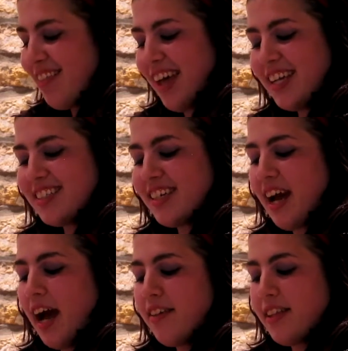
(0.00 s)
light to
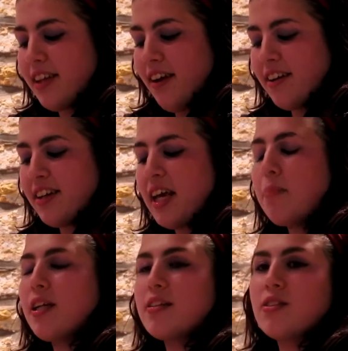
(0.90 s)
guide the
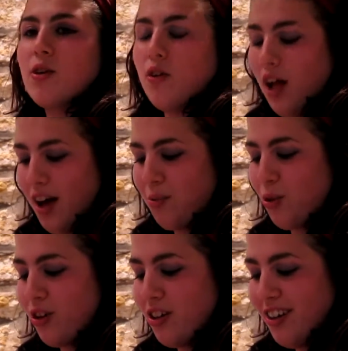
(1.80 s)
uninhibited soul
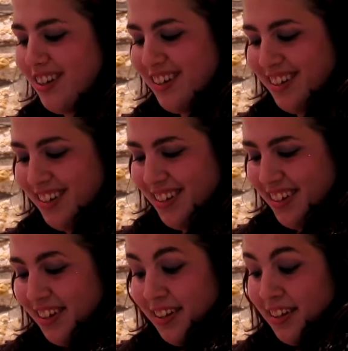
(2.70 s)
onward.
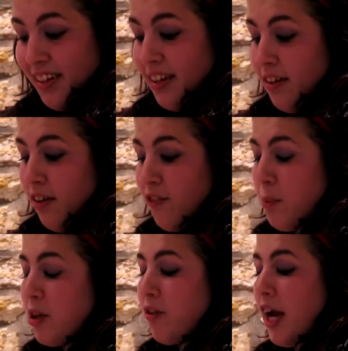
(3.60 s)
From
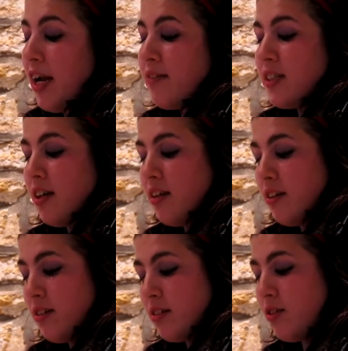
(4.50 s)
the graves
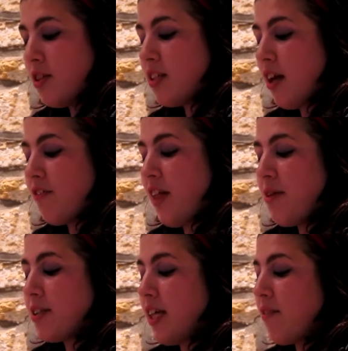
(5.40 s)
to the
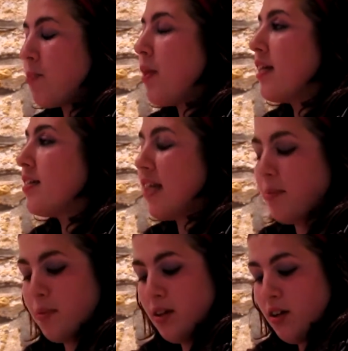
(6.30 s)
sunflowers that replaced
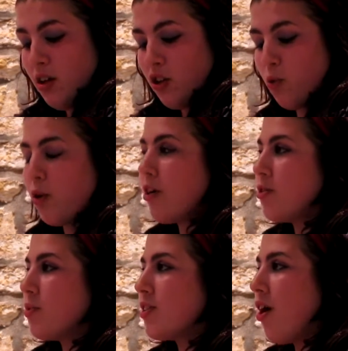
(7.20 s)
them, the world
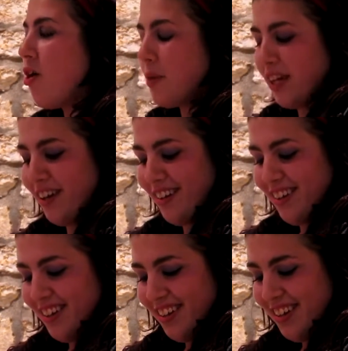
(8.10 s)
was calm again.
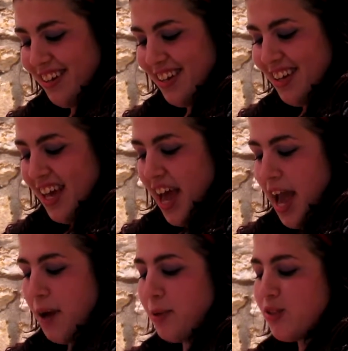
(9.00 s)

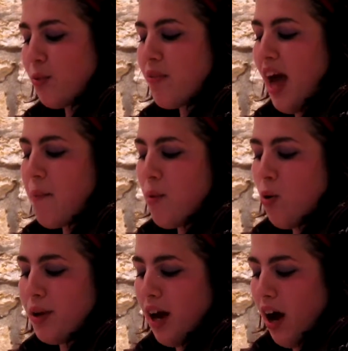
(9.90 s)
It was from that
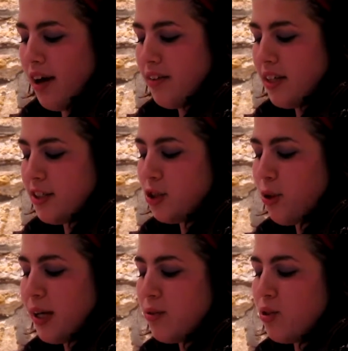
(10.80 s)
moment on that a
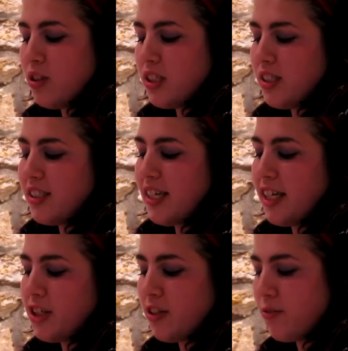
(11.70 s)
tranquil
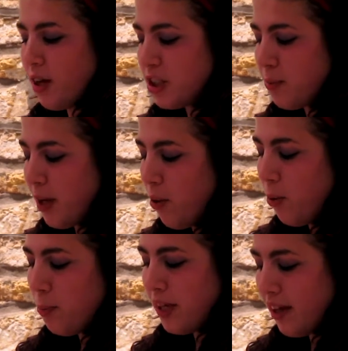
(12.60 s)
sensation rushed my whole
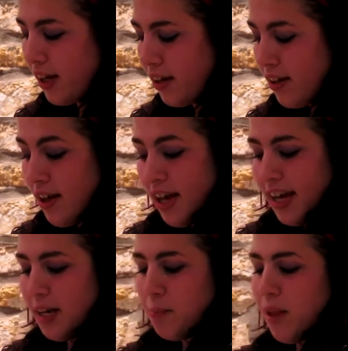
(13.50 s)
being.
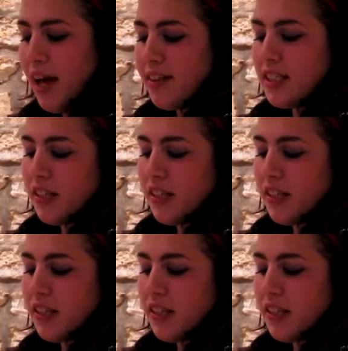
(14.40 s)
It implied this